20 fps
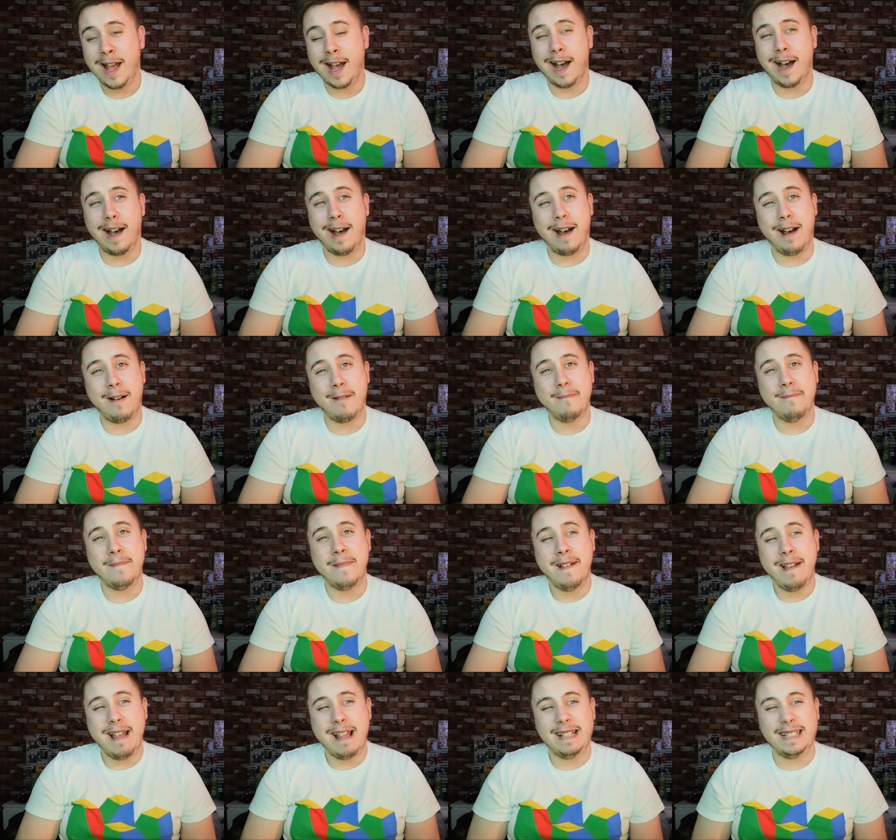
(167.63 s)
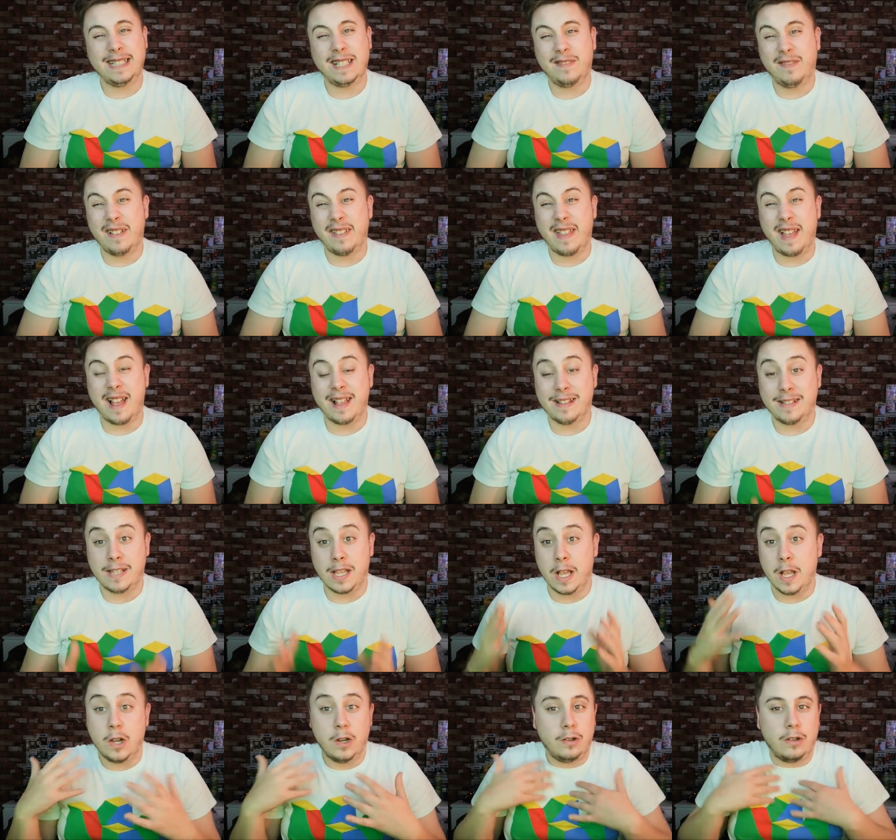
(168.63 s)
um, and stuff like that.
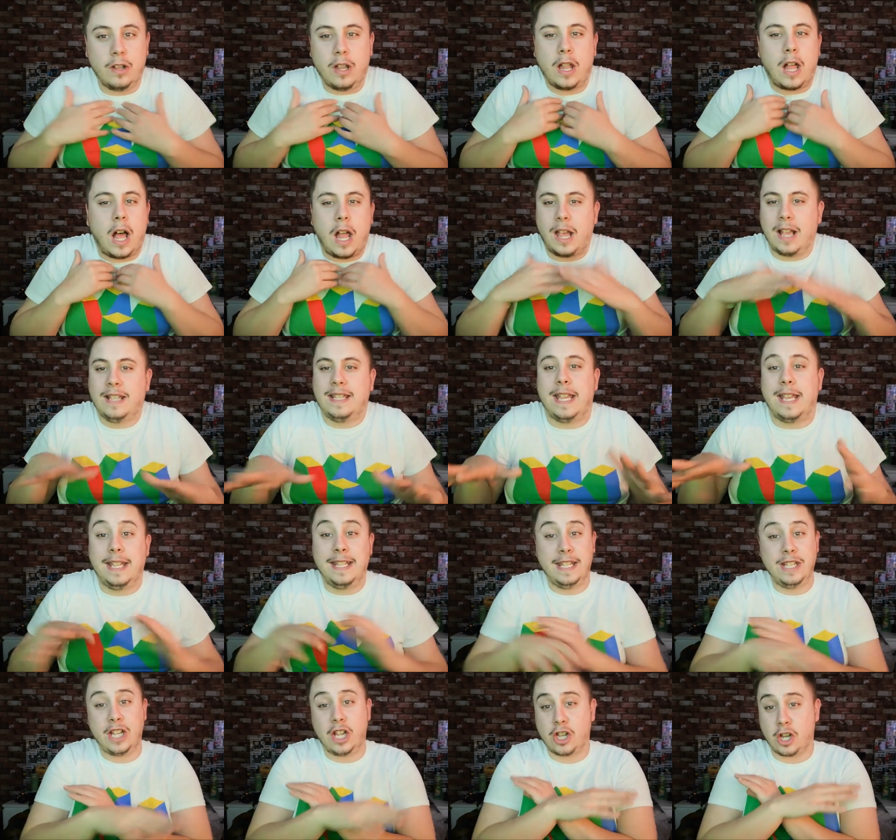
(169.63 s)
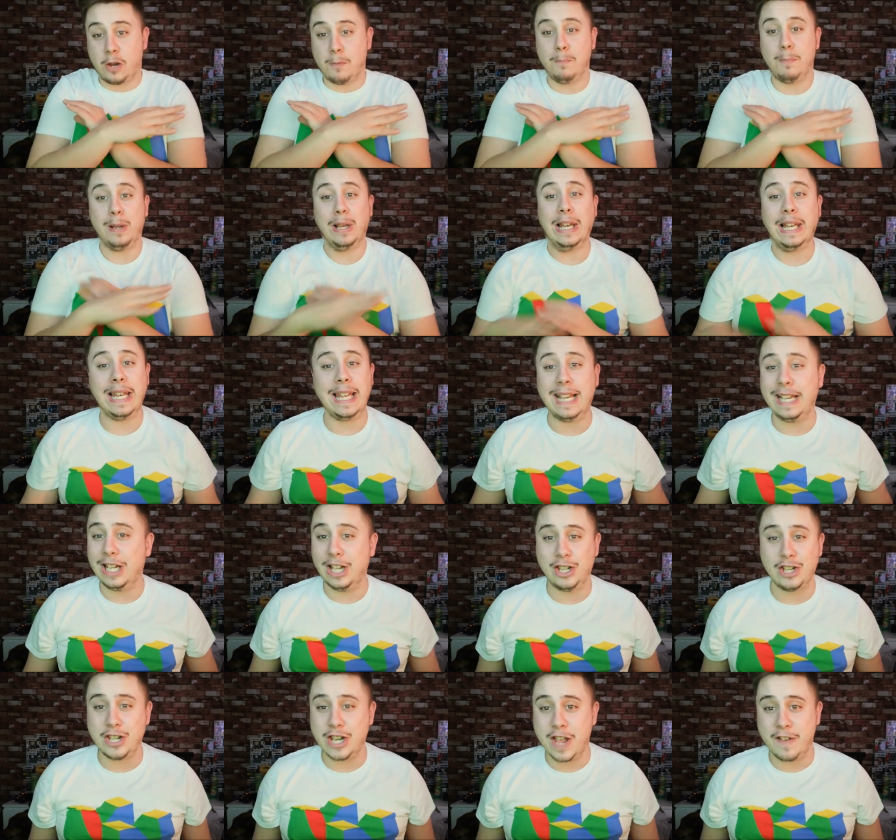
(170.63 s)
So, like I said, this is a
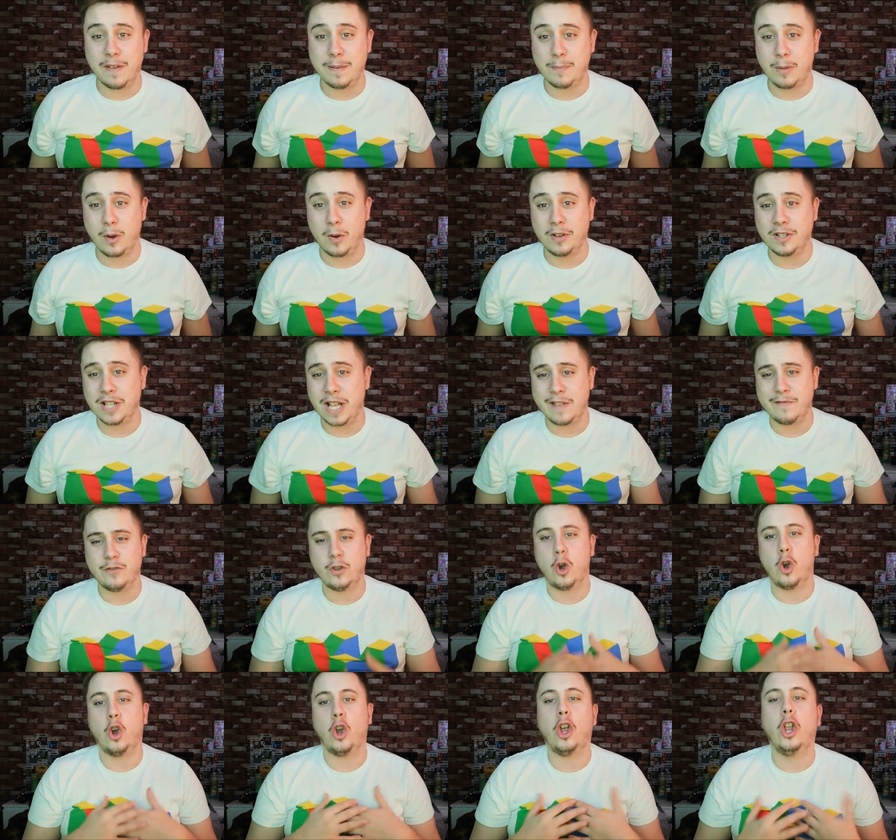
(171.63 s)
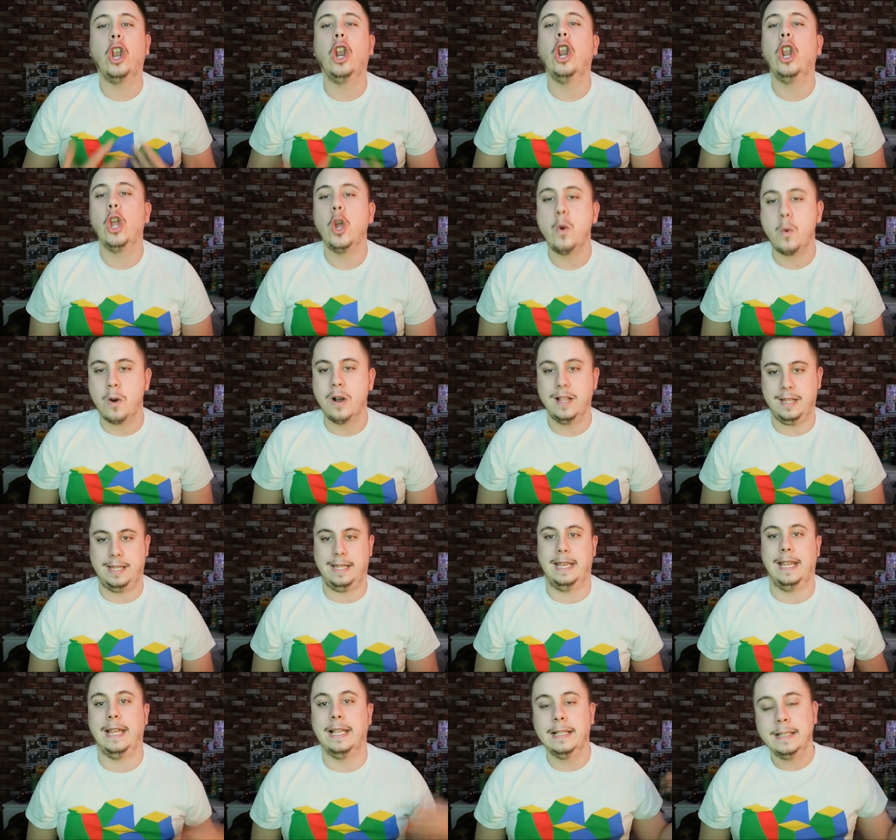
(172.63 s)
completely generic box. I haven't got a clue what's
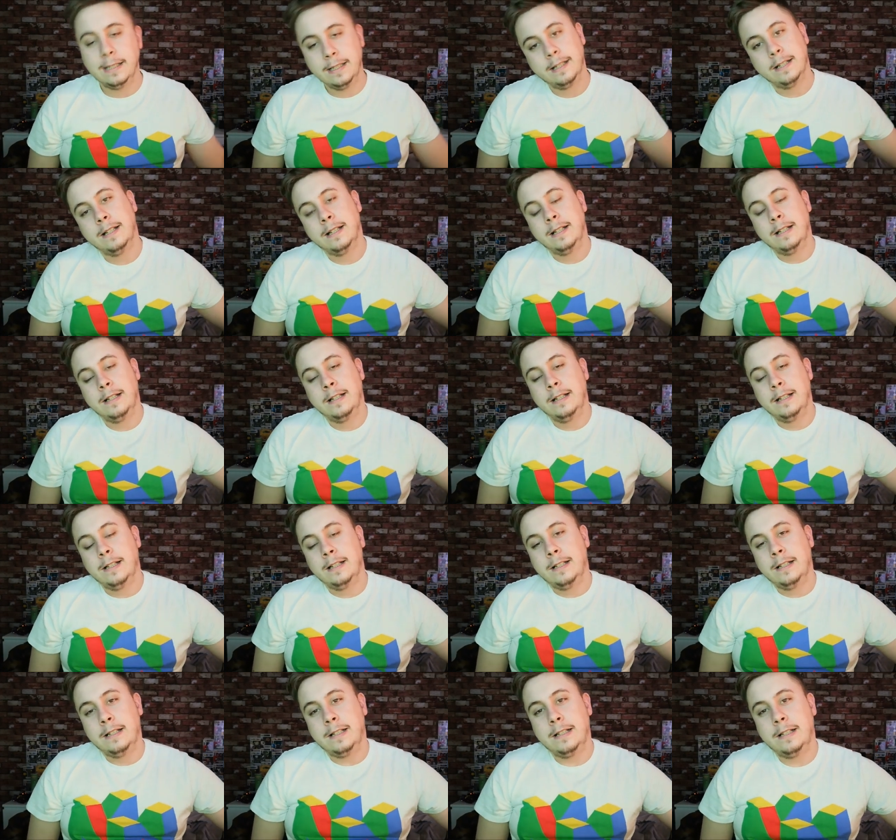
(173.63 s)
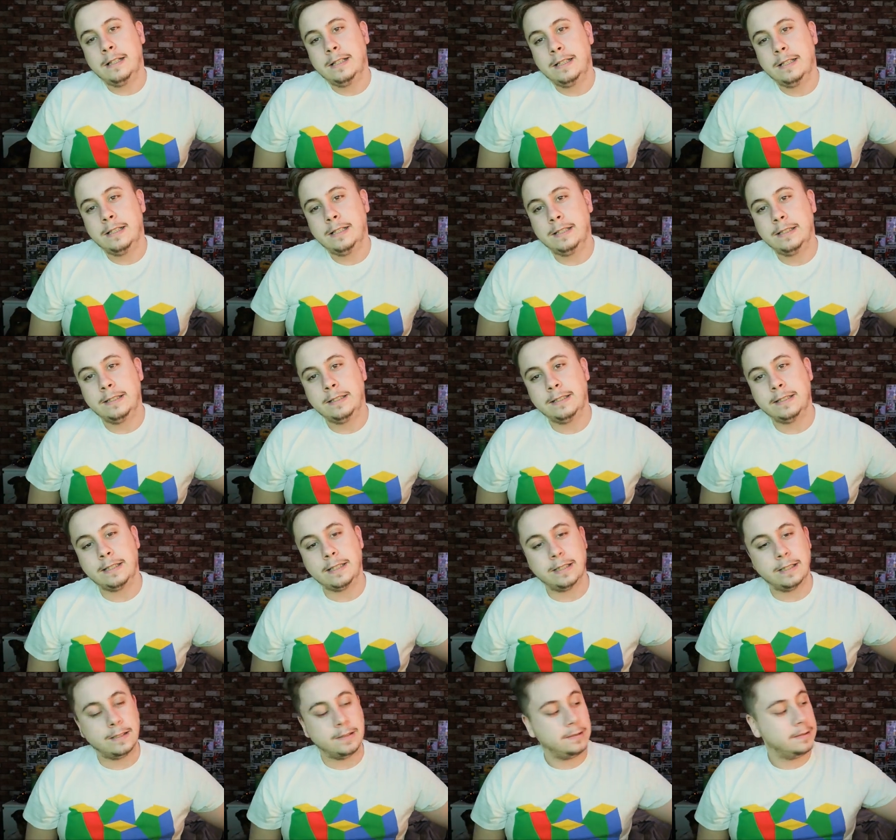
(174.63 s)
in it. So,